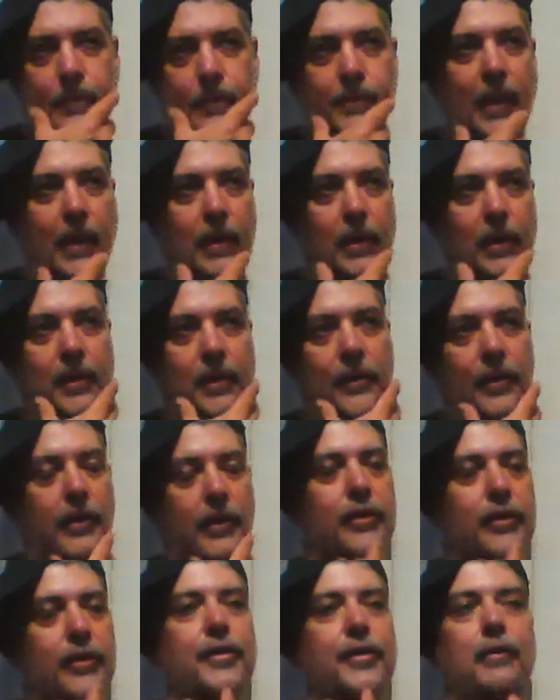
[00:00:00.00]

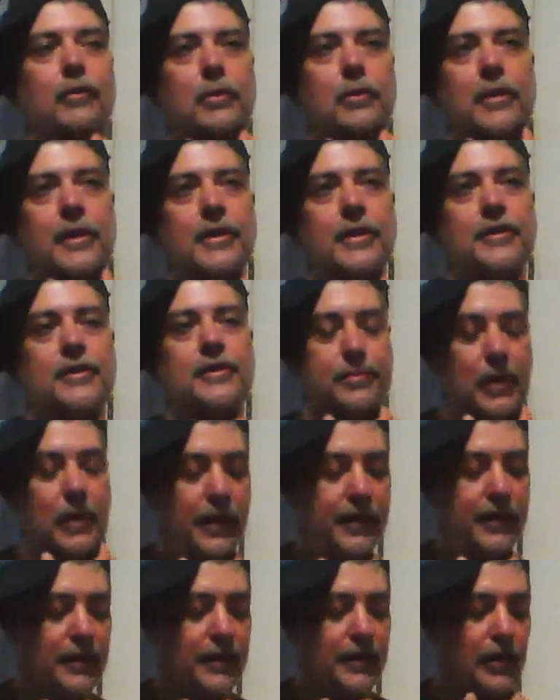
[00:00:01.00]
Another double-page
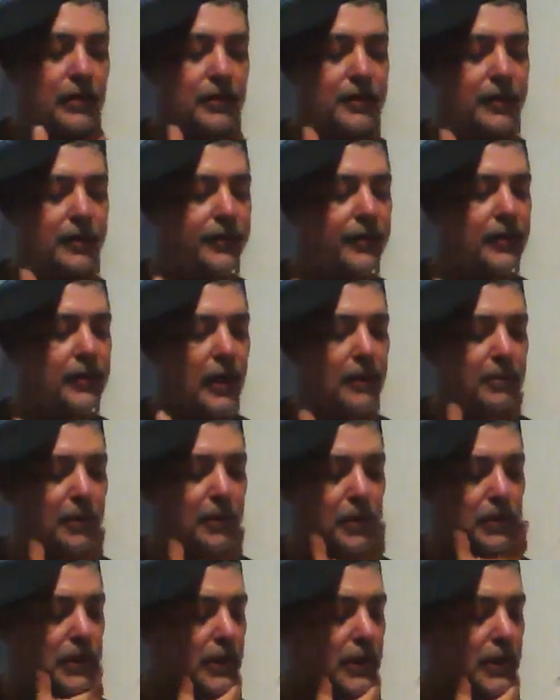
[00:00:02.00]
spread, just a
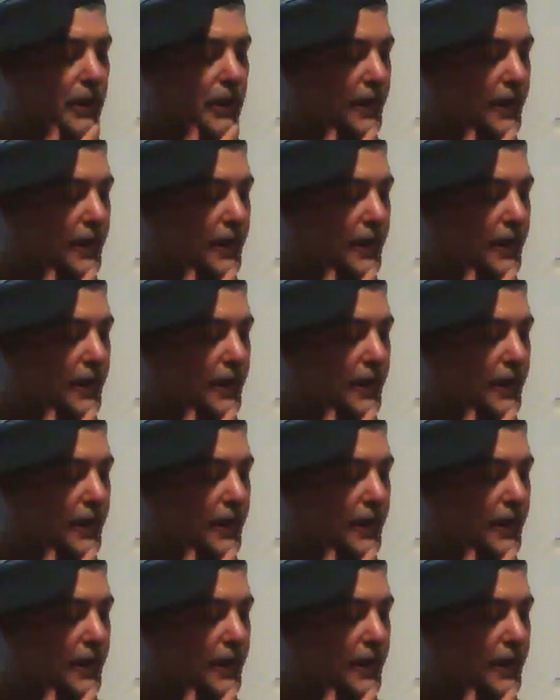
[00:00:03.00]
couple.